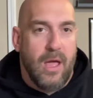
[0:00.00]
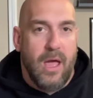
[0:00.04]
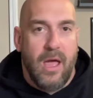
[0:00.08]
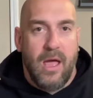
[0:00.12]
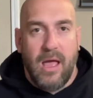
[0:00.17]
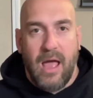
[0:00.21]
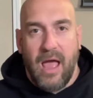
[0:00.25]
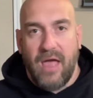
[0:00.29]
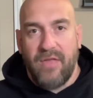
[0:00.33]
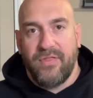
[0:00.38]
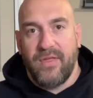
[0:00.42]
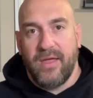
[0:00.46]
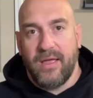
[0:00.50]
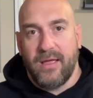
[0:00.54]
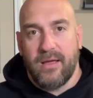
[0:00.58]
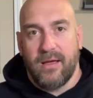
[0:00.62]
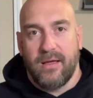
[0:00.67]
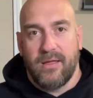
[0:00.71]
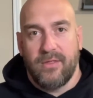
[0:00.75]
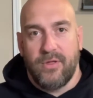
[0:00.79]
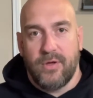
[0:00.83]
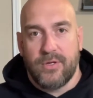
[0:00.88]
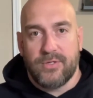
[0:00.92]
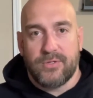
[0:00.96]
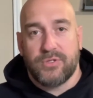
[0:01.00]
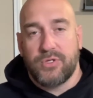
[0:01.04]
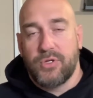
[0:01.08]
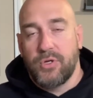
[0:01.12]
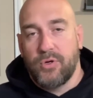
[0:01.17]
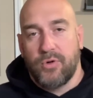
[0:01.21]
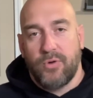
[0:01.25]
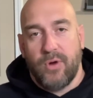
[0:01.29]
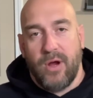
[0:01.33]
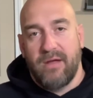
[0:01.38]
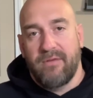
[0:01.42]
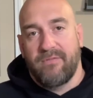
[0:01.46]
I think those are
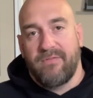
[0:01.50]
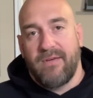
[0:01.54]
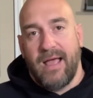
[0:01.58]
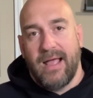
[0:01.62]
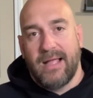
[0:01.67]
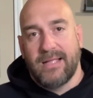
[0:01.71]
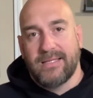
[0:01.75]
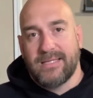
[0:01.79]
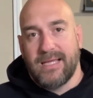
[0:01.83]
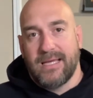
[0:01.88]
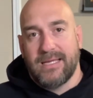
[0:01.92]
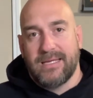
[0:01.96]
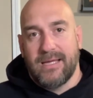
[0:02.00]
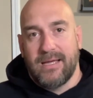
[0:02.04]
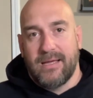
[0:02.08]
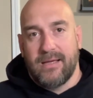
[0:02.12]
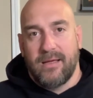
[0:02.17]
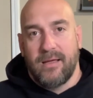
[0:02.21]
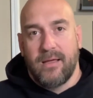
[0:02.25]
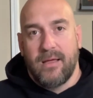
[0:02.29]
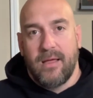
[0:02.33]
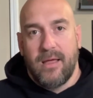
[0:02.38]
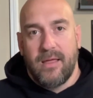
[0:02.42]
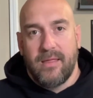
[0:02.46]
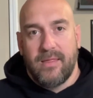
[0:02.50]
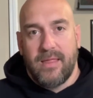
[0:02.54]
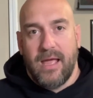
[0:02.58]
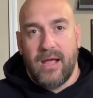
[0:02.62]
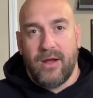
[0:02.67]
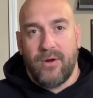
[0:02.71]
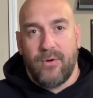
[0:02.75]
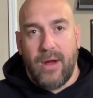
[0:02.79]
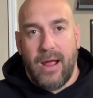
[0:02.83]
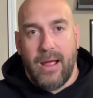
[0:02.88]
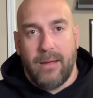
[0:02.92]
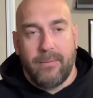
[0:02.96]
two great finds that I
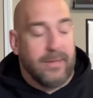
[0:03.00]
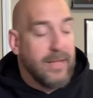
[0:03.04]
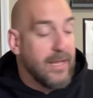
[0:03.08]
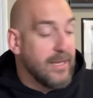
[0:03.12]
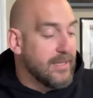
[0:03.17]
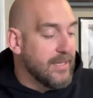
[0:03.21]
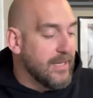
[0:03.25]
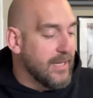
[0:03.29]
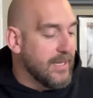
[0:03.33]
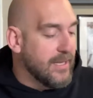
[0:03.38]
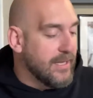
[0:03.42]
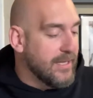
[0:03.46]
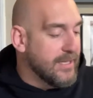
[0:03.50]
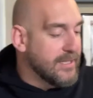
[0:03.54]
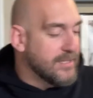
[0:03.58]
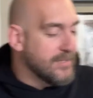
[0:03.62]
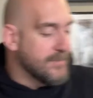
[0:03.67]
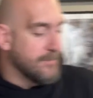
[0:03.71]
grabbed lately, at least.